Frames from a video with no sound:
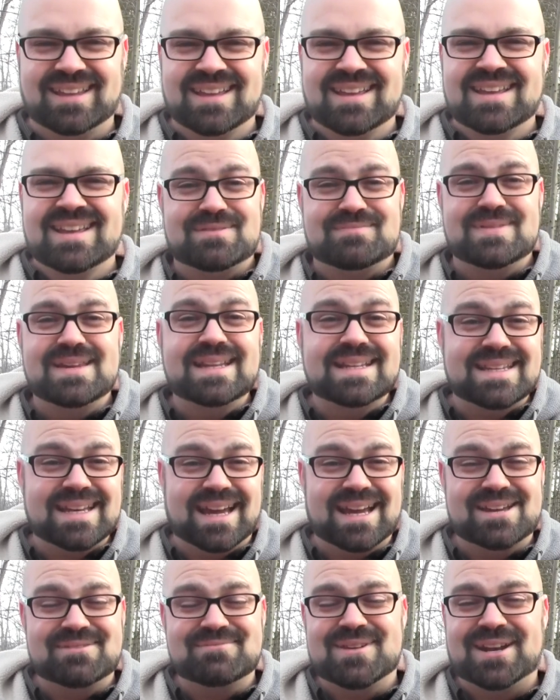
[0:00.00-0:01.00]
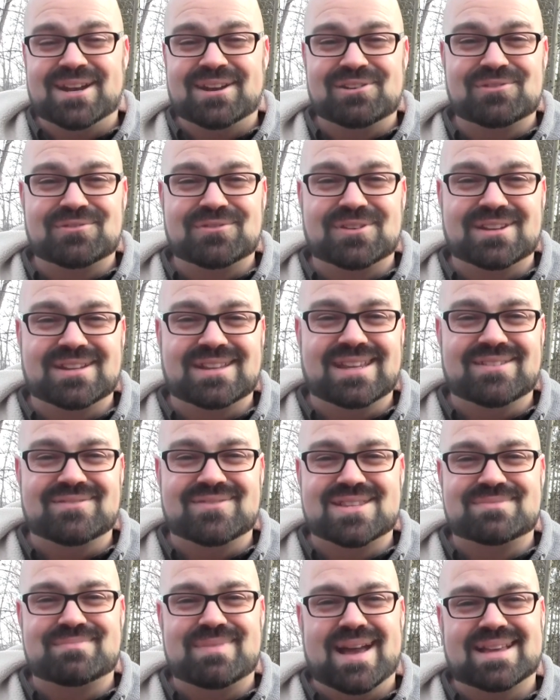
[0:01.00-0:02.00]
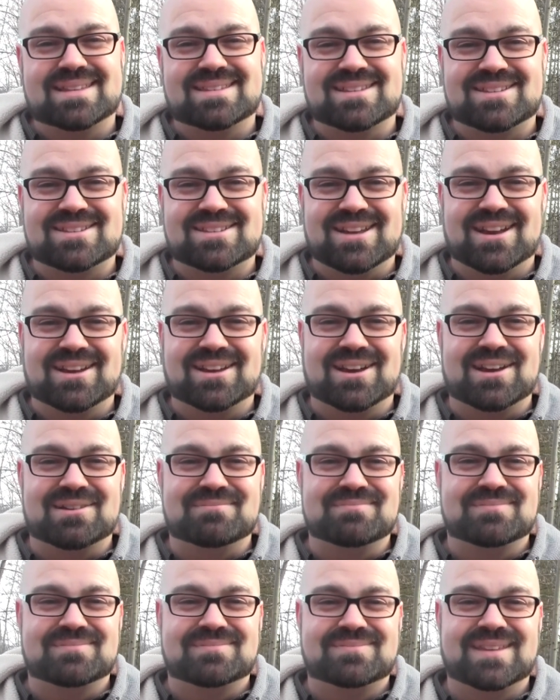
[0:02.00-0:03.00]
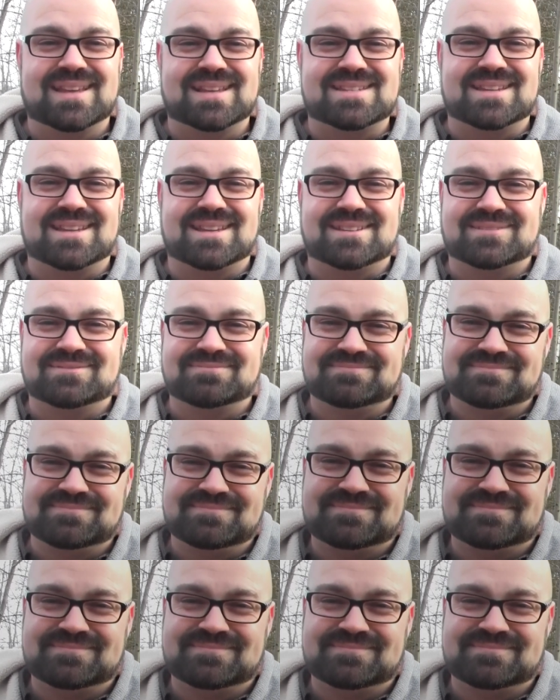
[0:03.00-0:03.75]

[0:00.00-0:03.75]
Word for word: In the meantime, head on over to davidspassage.com. Thanks again.